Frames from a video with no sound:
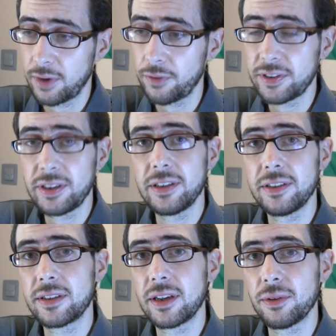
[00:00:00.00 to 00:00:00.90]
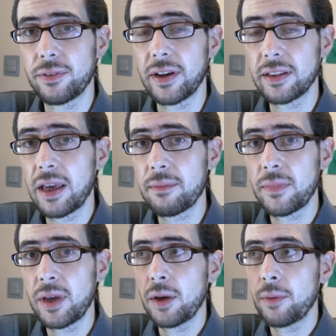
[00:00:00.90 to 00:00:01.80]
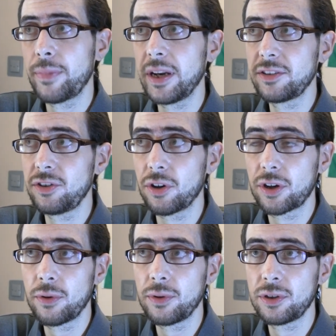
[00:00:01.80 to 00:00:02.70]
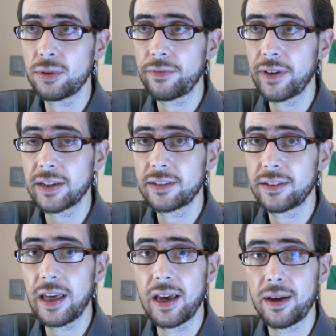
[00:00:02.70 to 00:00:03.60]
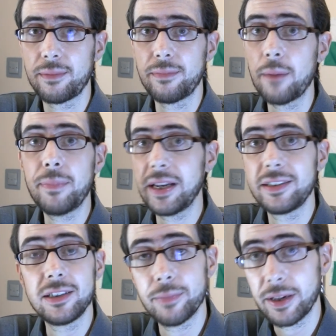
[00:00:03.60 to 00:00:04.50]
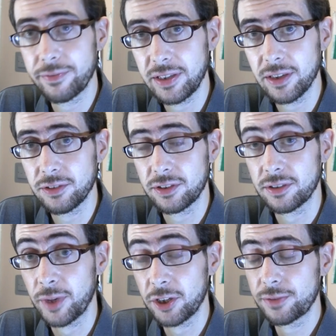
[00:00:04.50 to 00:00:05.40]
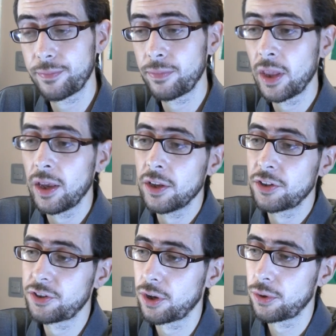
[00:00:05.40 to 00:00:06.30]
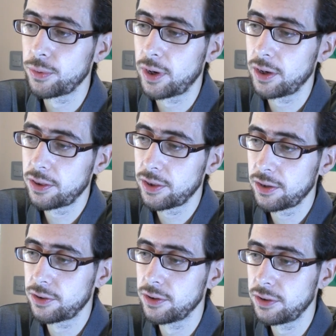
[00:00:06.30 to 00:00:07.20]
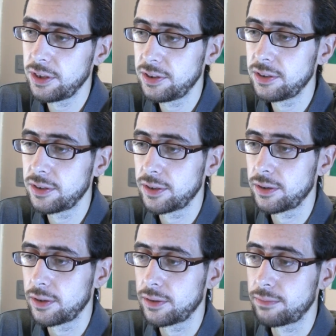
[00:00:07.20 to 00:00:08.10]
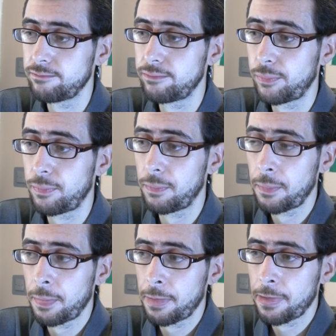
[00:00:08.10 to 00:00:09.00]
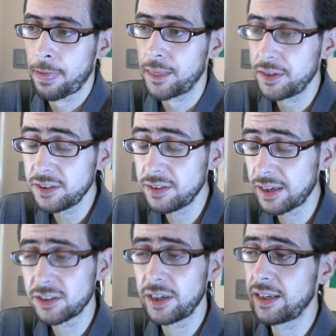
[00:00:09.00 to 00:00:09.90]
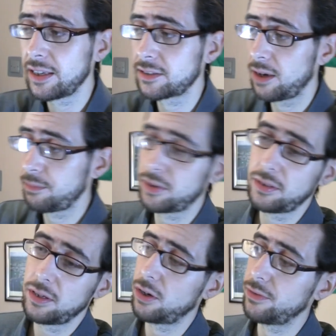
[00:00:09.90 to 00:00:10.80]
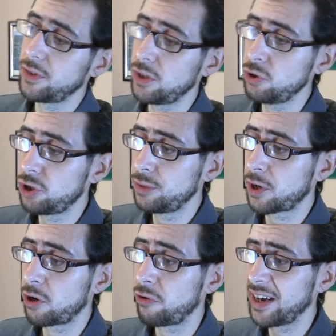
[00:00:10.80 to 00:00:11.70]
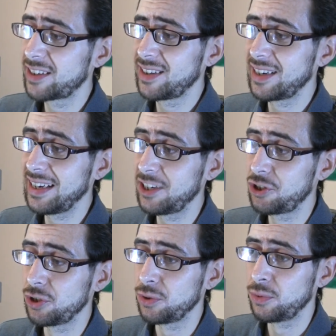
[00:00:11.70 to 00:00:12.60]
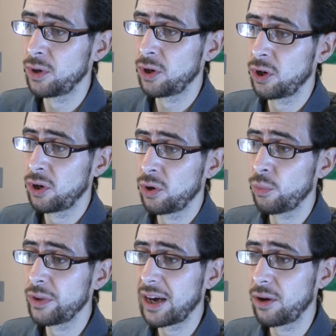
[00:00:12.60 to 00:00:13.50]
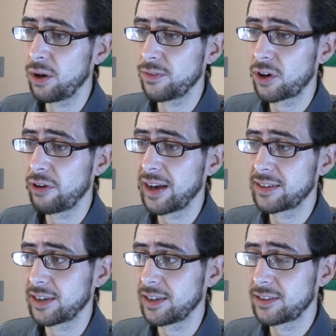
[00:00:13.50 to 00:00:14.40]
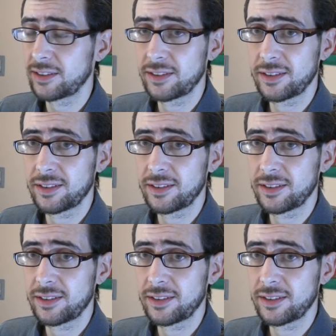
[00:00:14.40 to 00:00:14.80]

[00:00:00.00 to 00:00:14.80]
Obviously, this is going to affect them, but it's not going to affect their ability to make videos as much. So I think that this is a this is actually an example of YouTube correcting an issue without overcorrecting it.